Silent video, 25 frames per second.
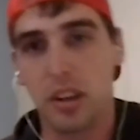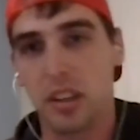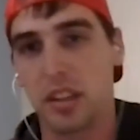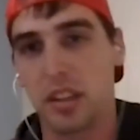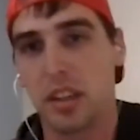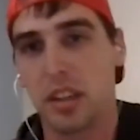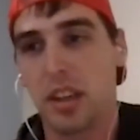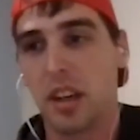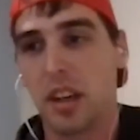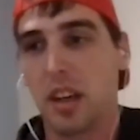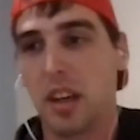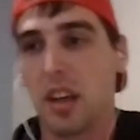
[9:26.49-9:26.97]

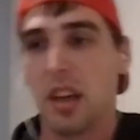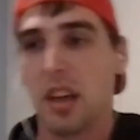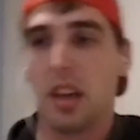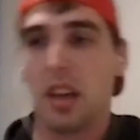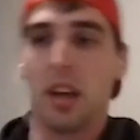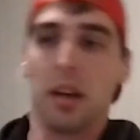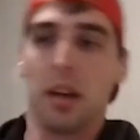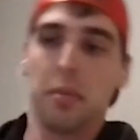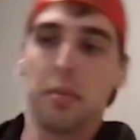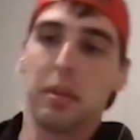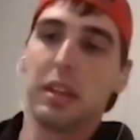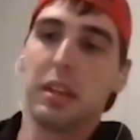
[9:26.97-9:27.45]
And
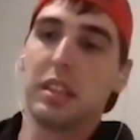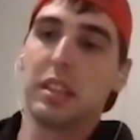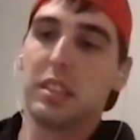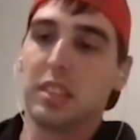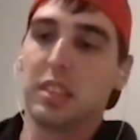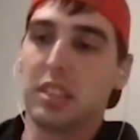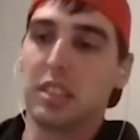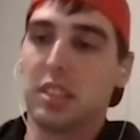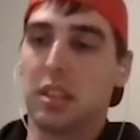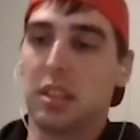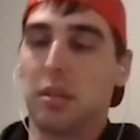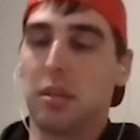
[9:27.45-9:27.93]
I mean, it's
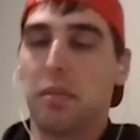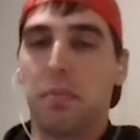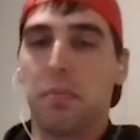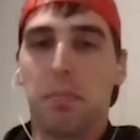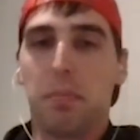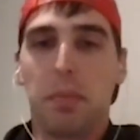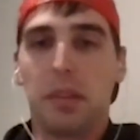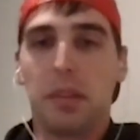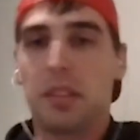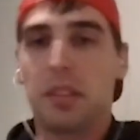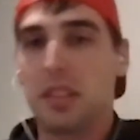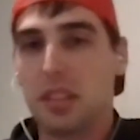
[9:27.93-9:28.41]
just
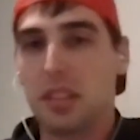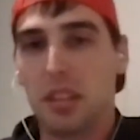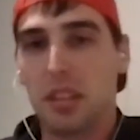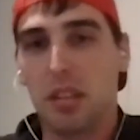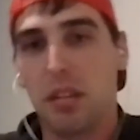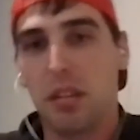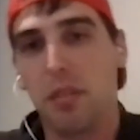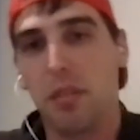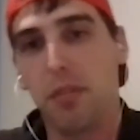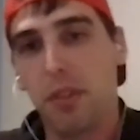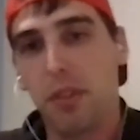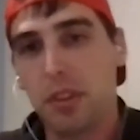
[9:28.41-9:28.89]

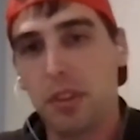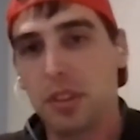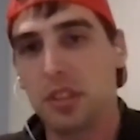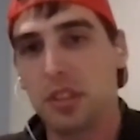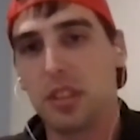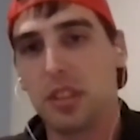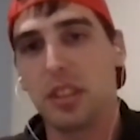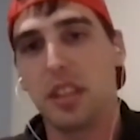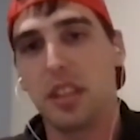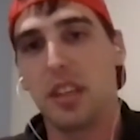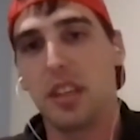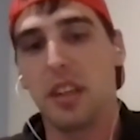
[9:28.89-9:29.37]
the first
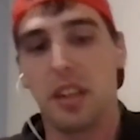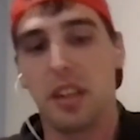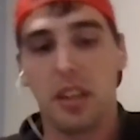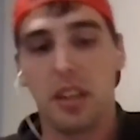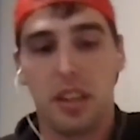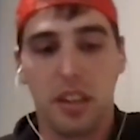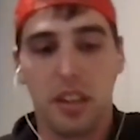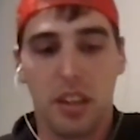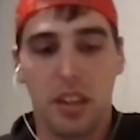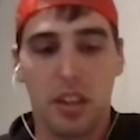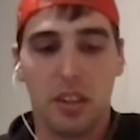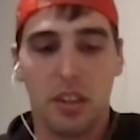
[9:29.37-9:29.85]
of the year,
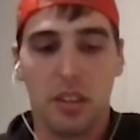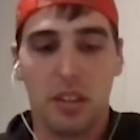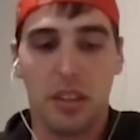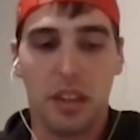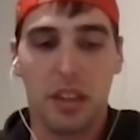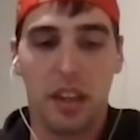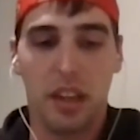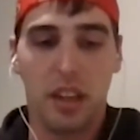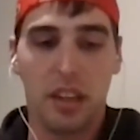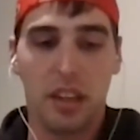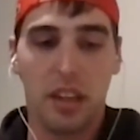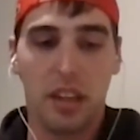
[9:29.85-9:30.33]

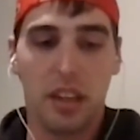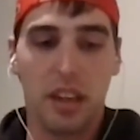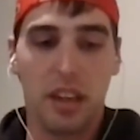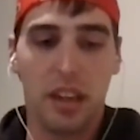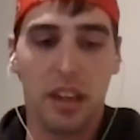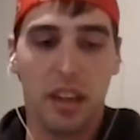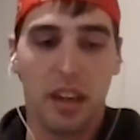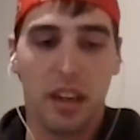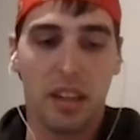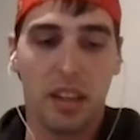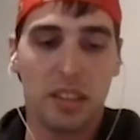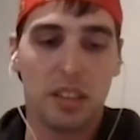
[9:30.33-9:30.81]
and
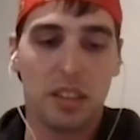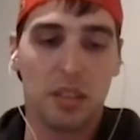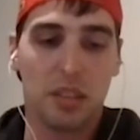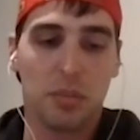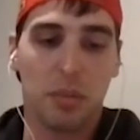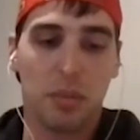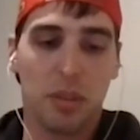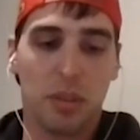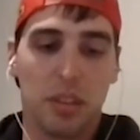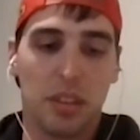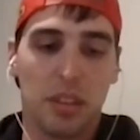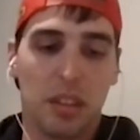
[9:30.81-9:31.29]
I just
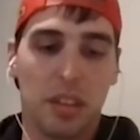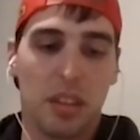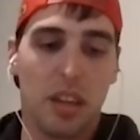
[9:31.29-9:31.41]
want